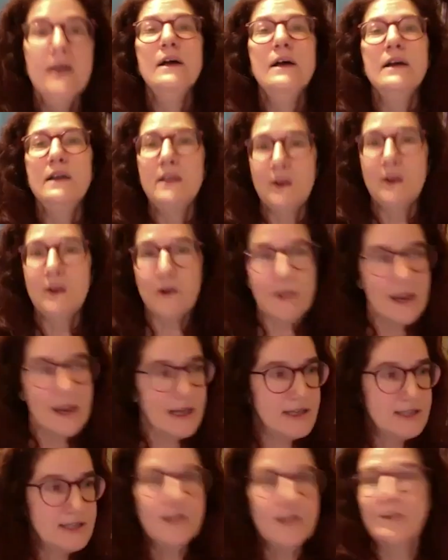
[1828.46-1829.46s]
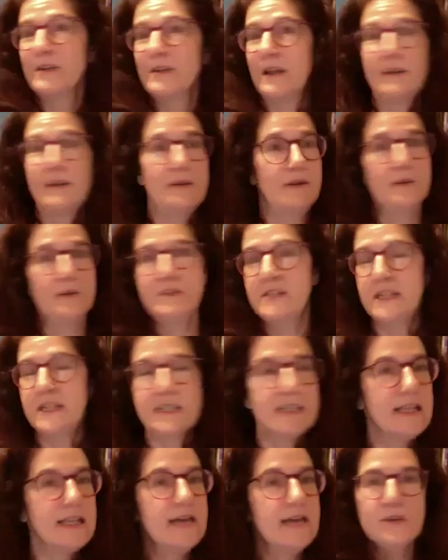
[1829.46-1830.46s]
that has
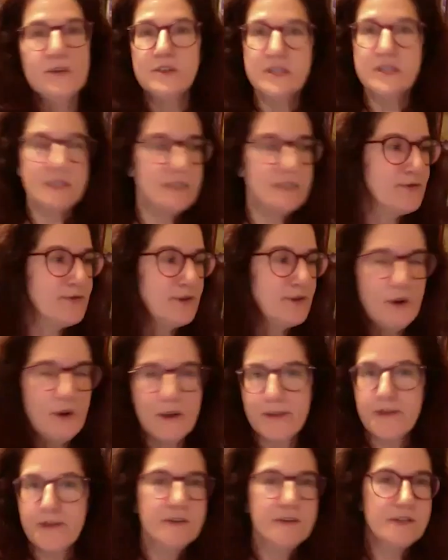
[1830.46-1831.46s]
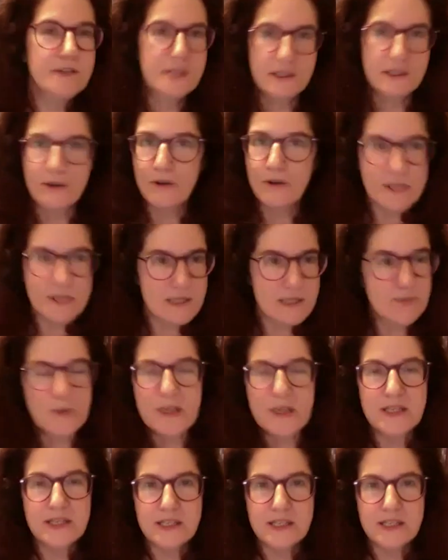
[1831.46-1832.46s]
6 levels and different authors and all these
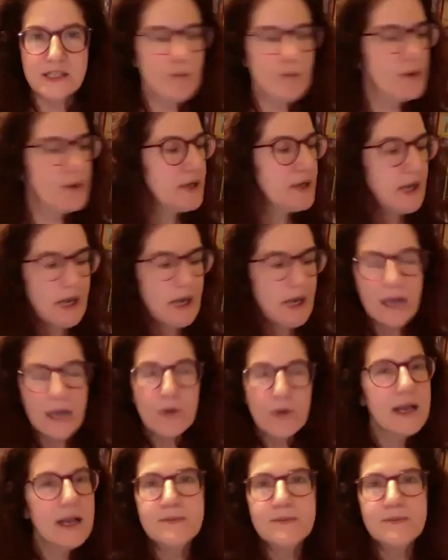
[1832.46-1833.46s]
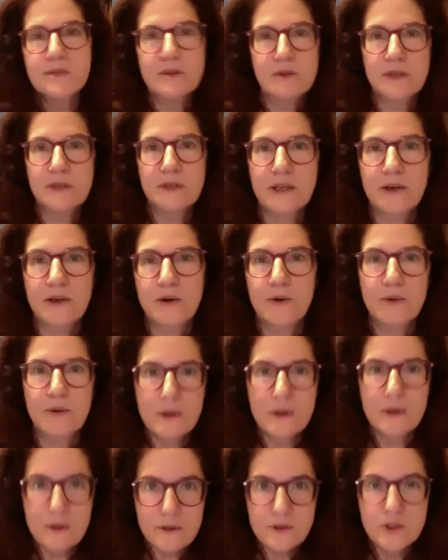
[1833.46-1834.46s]
pieces and whatnot, I would absolutely go
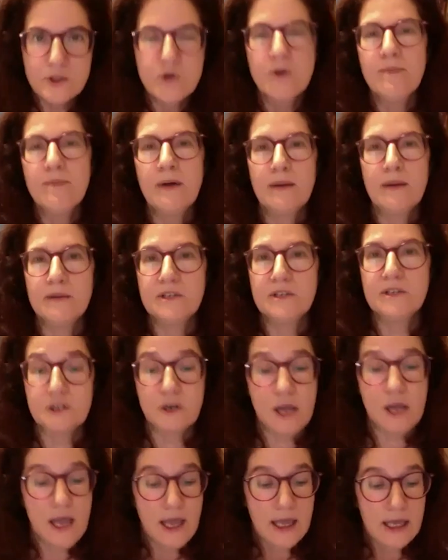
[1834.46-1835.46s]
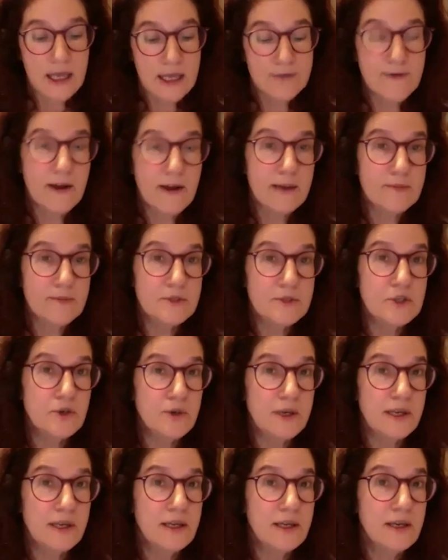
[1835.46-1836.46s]
to a publisher. If I'm
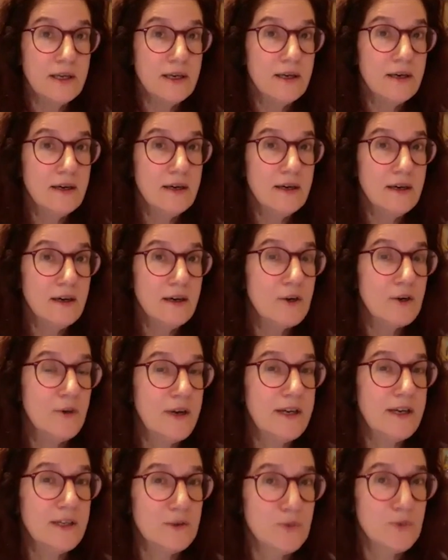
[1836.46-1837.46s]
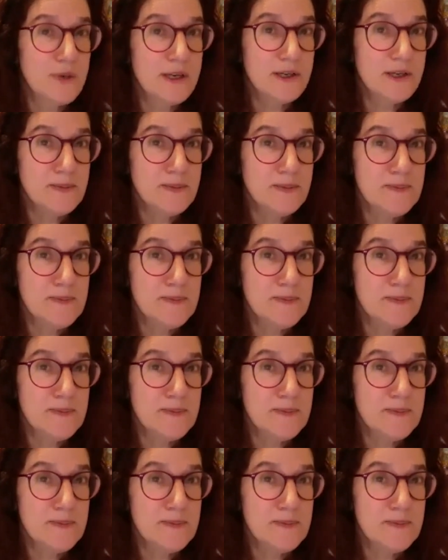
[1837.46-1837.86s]
doing a graded reader,